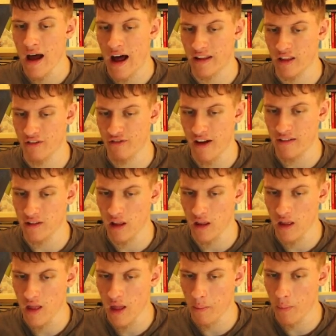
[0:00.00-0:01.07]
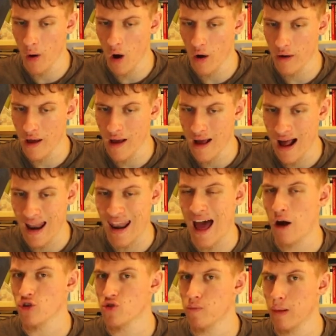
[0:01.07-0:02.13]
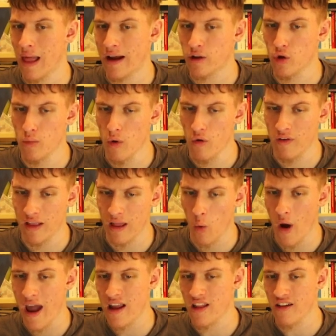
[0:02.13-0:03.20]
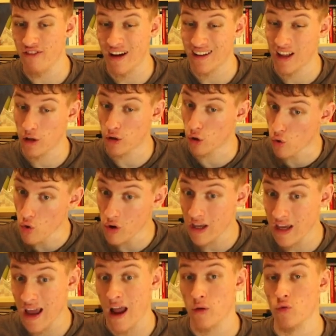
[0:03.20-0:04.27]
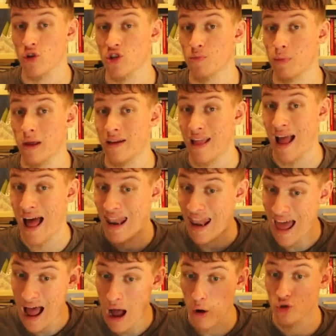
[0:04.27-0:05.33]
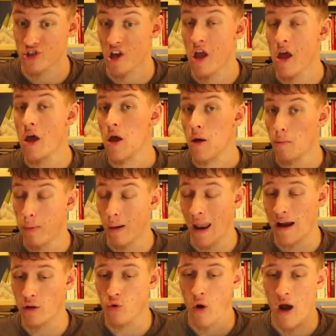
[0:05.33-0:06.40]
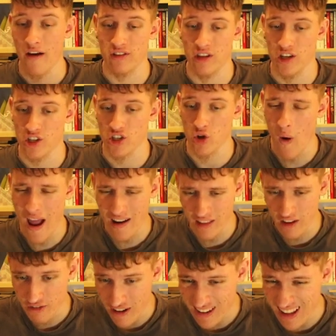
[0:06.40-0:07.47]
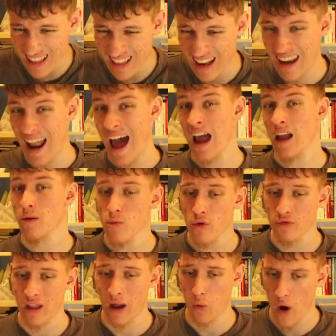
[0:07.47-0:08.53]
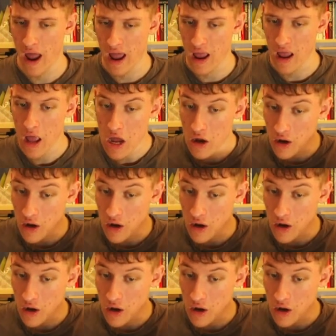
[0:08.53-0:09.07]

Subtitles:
are defending the pawn allows black to move it away. The fact that rook e8 was played allows black to have this square. The fact that the knight moved away,